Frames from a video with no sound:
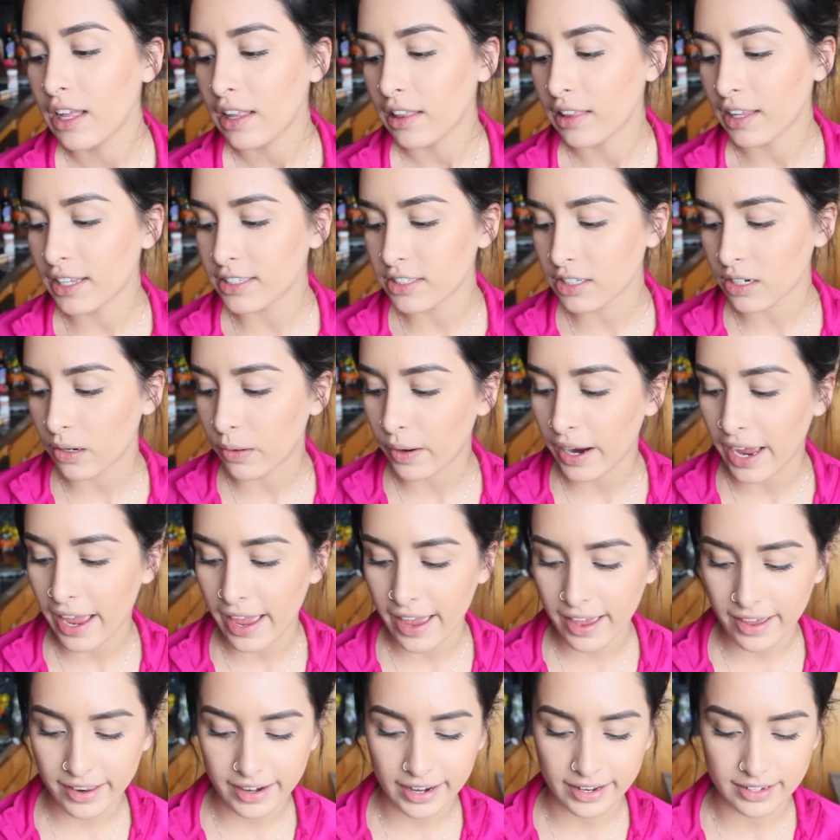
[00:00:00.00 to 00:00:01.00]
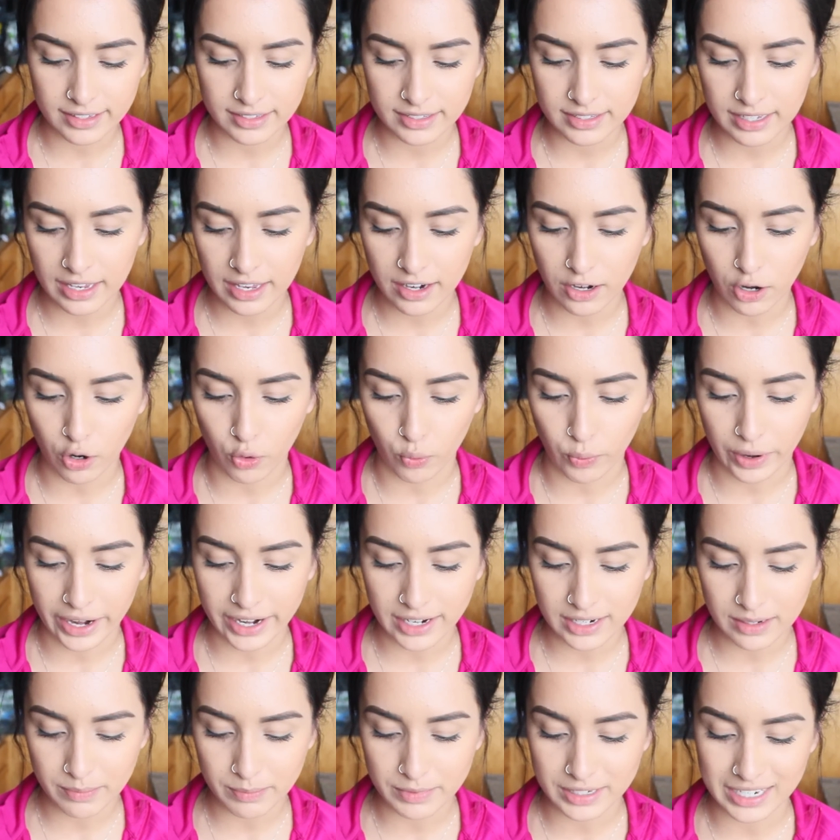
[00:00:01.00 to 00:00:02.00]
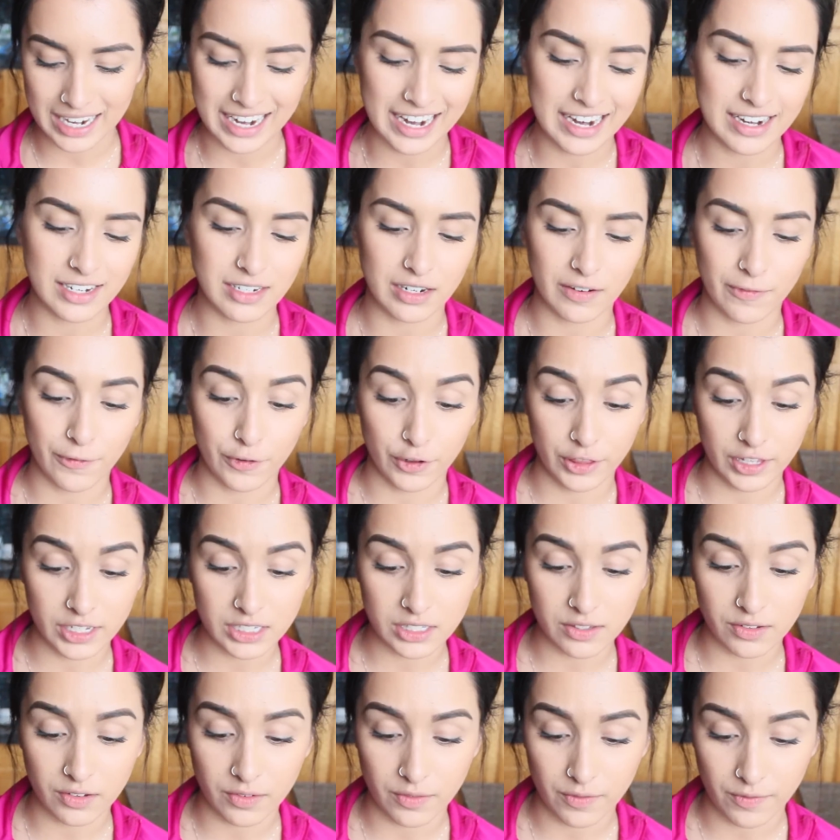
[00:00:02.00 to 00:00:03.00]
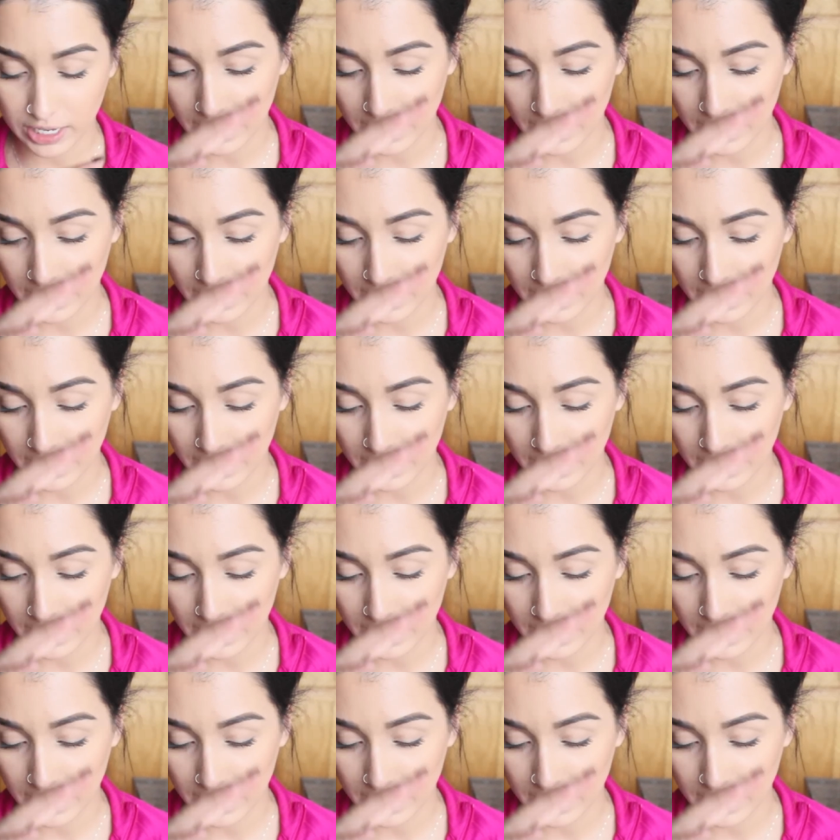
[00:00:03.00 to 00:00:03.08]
Let's go ahead and set a random date for this